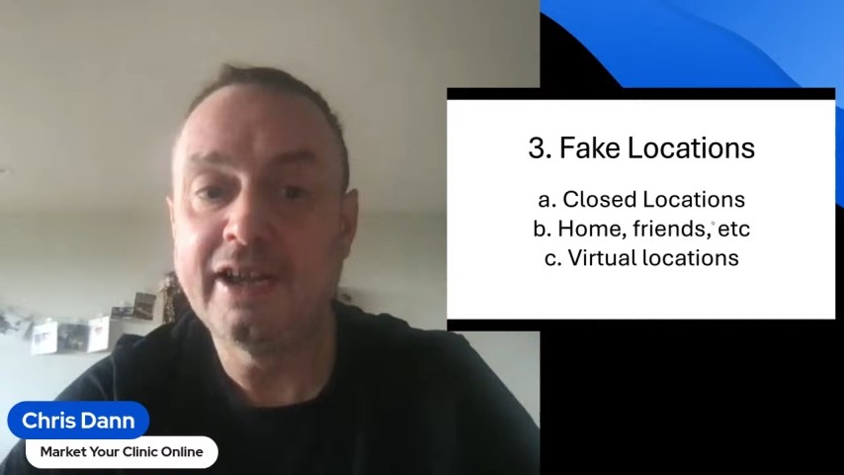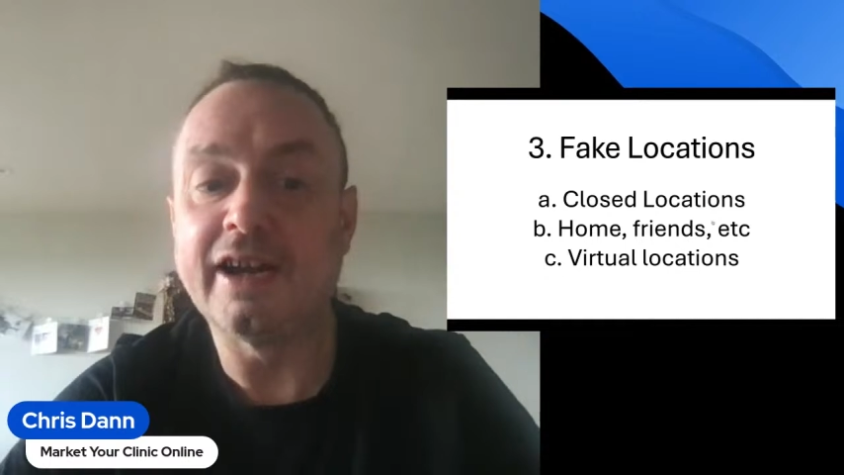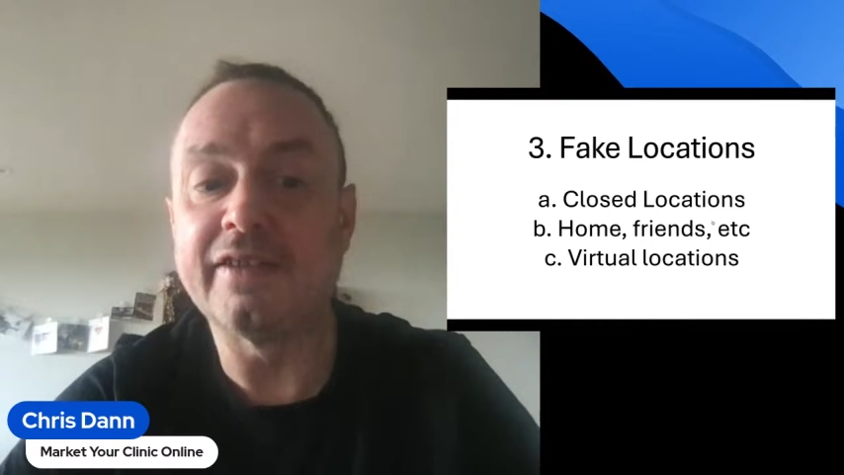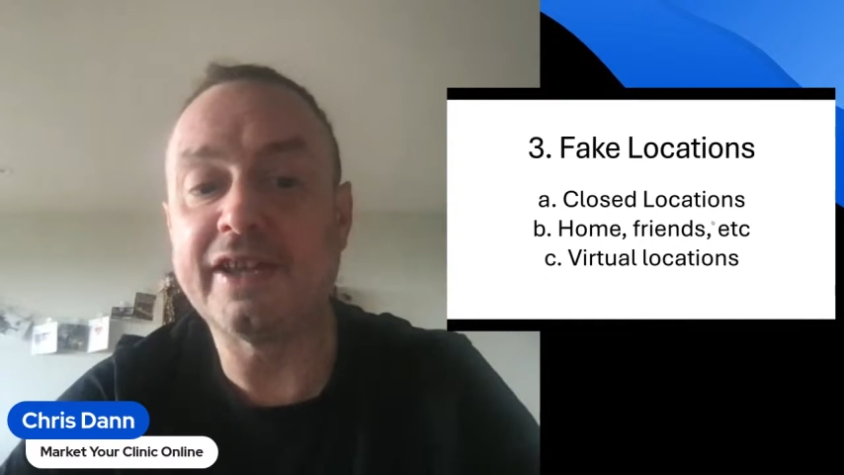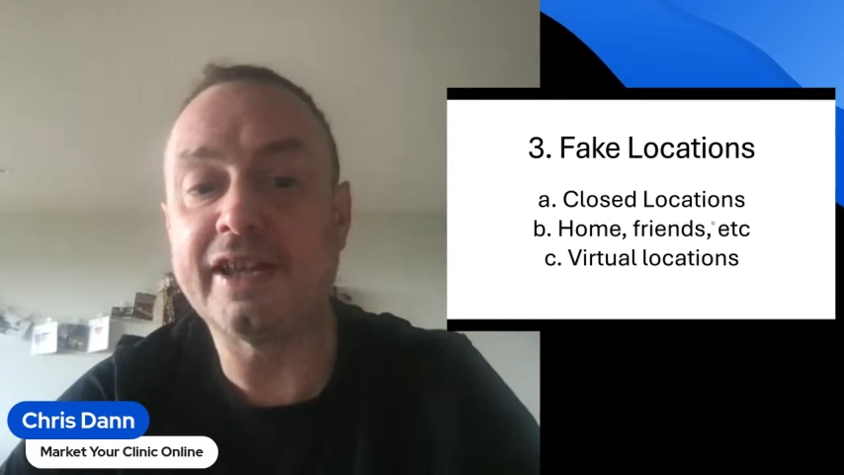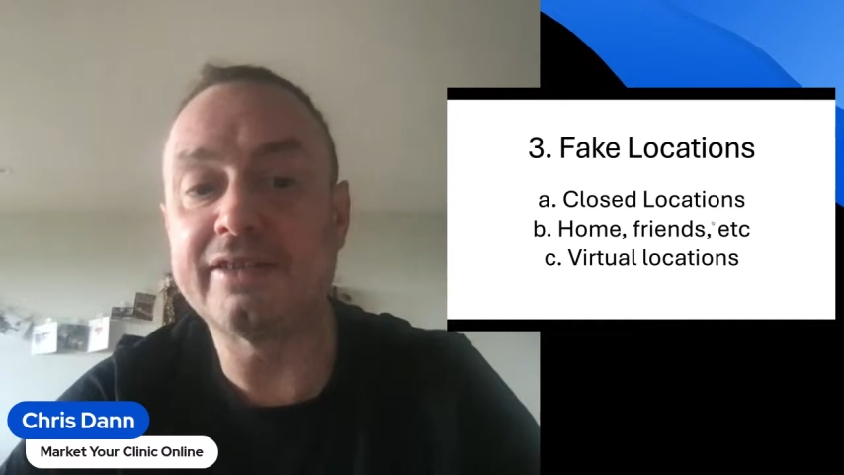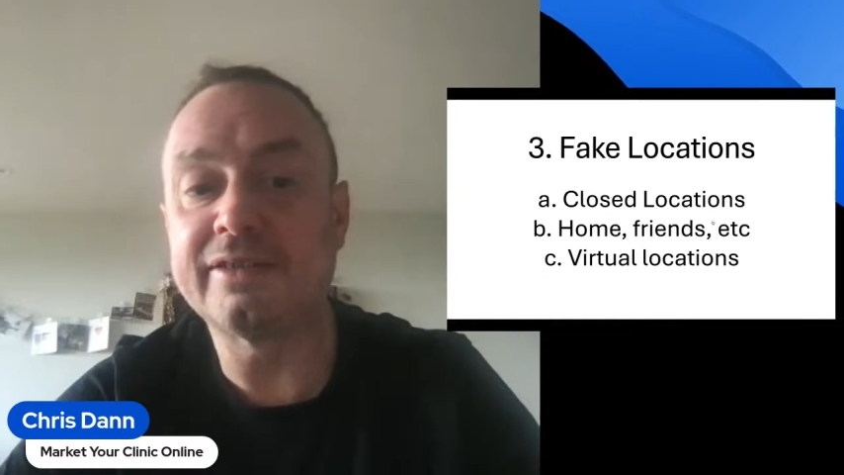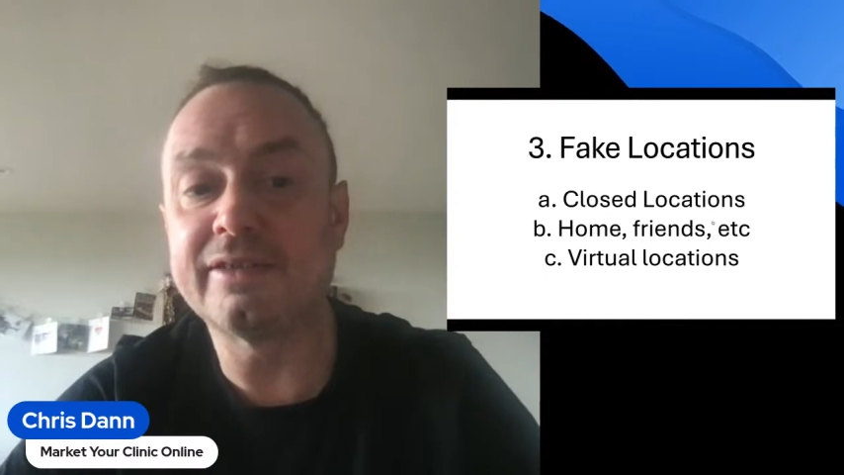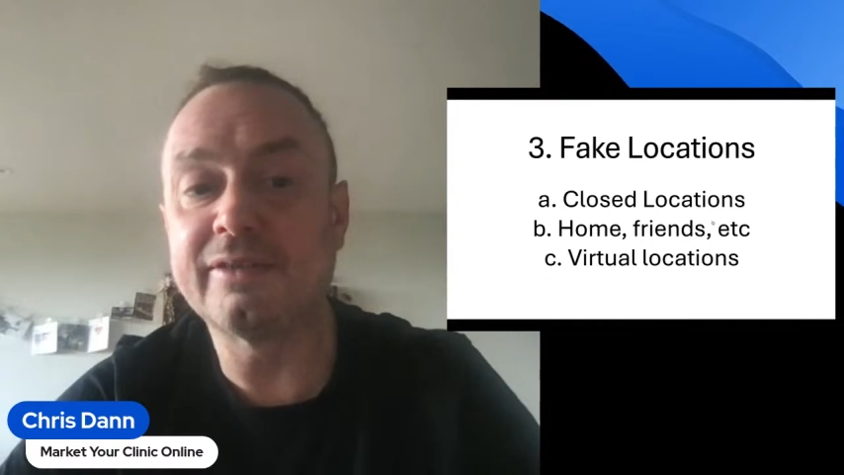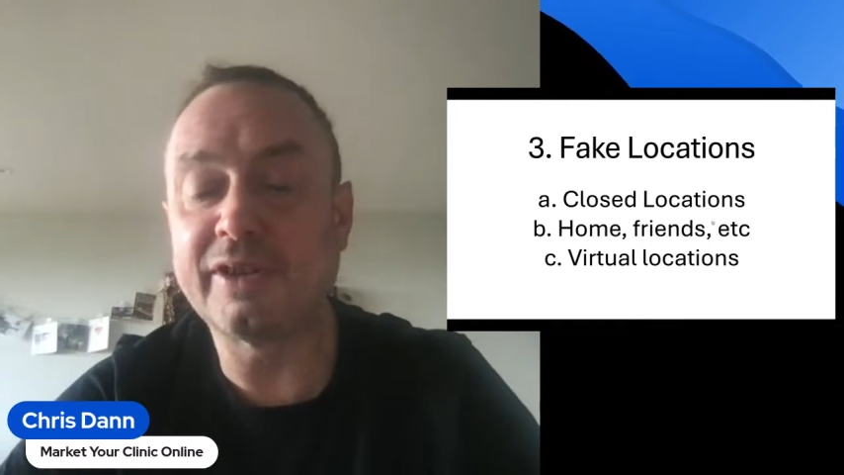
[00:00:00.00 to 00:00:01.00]
and
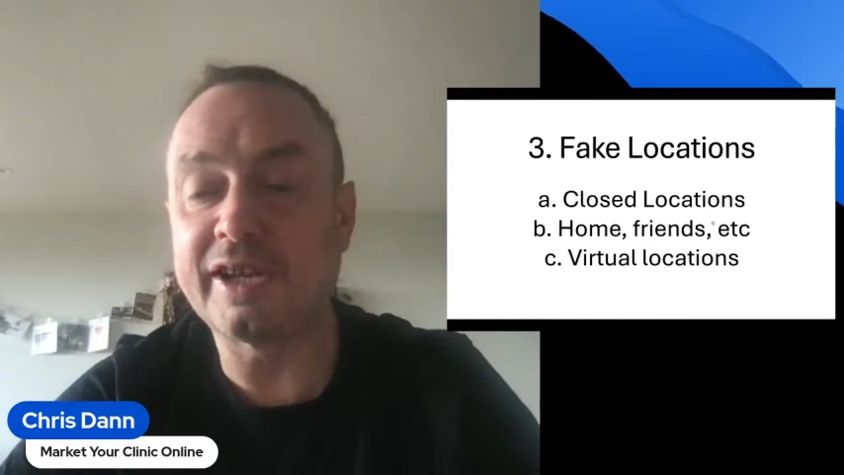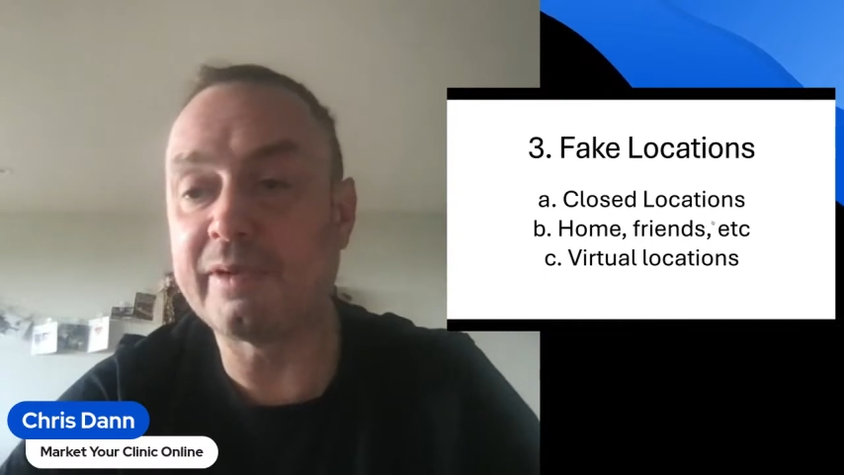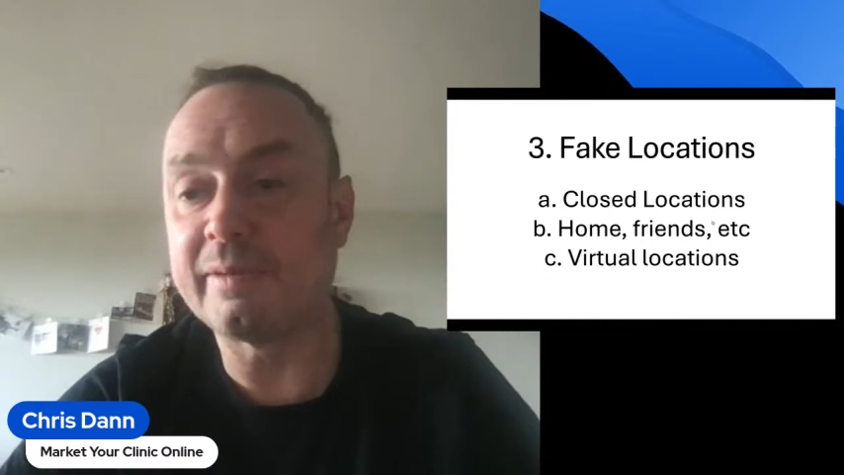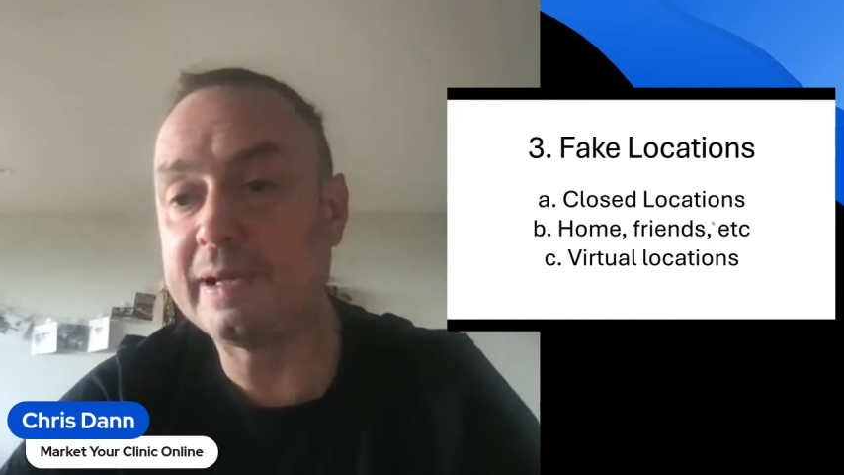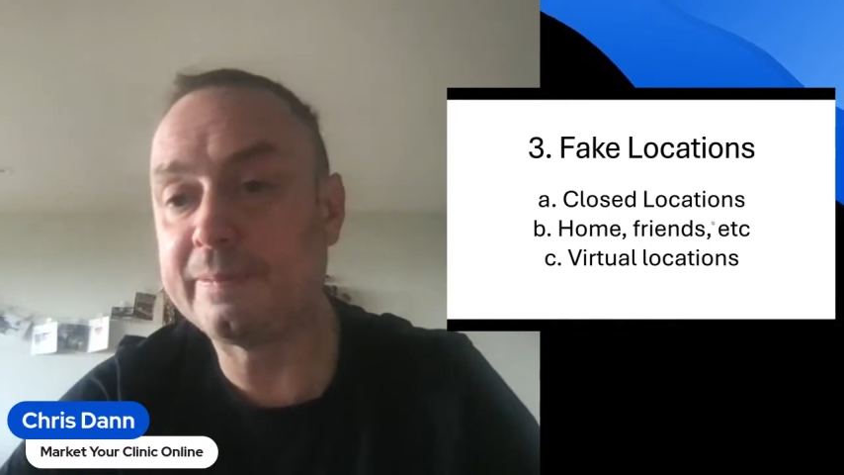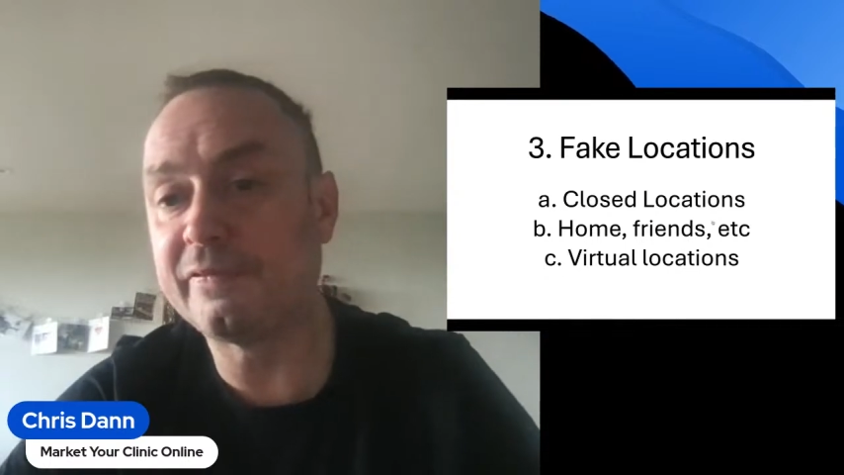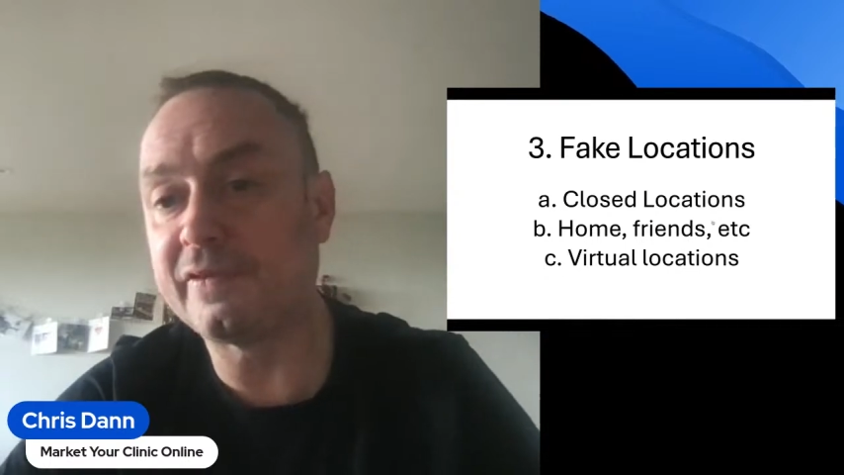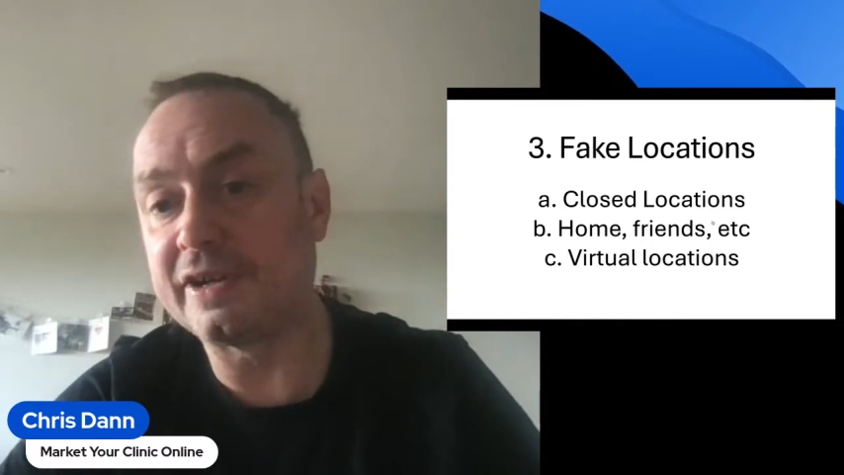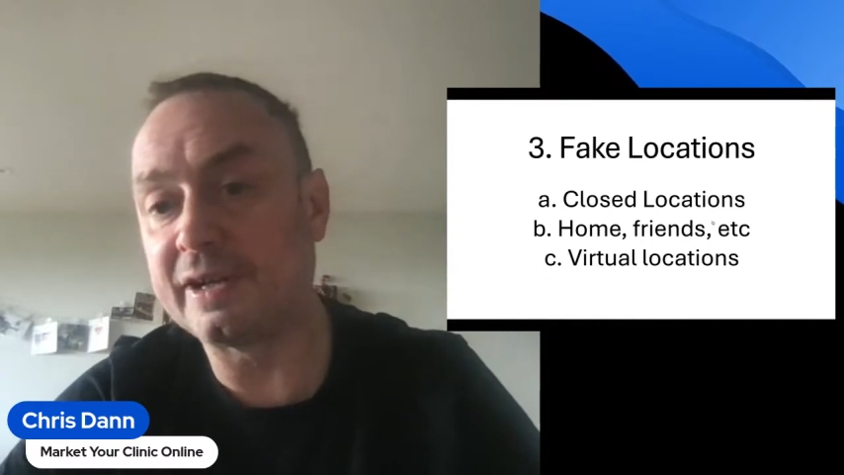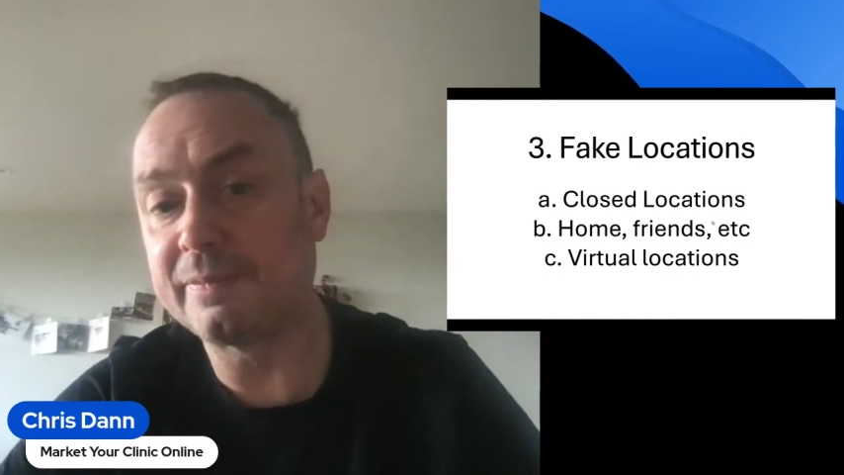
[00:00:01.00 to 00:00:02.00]
then when people
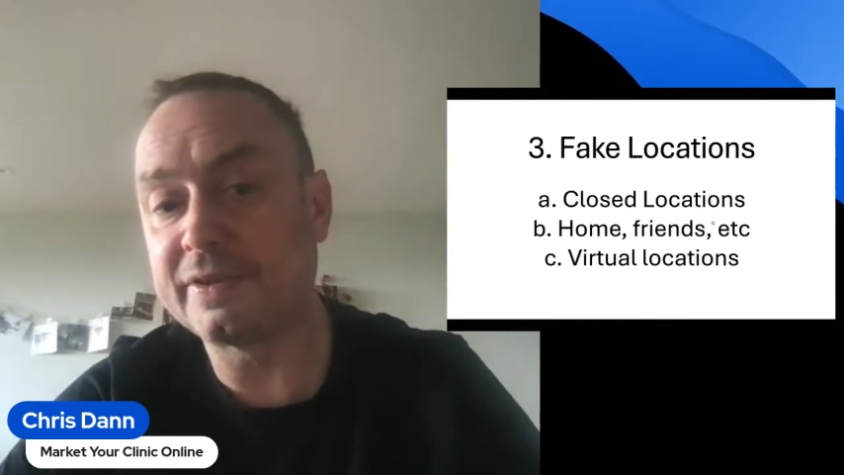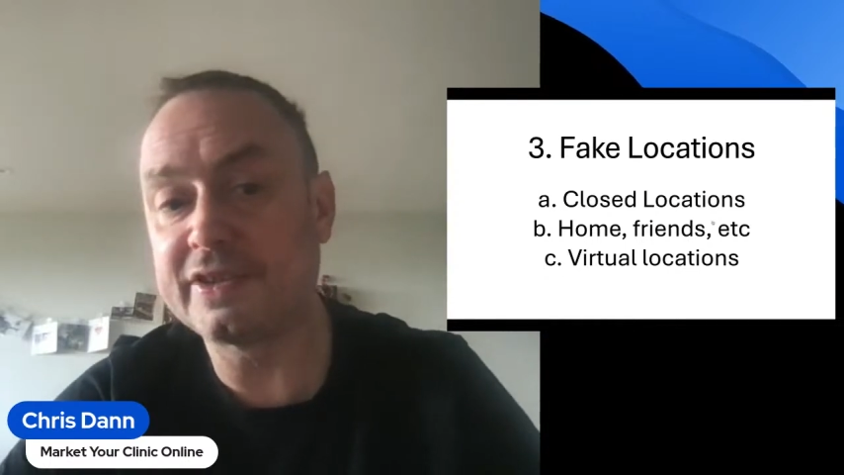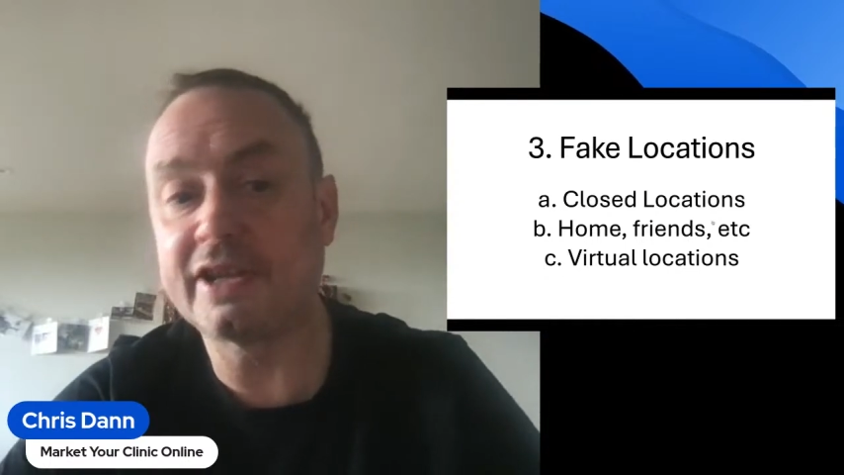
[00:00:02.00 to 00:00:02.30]
phone up and say,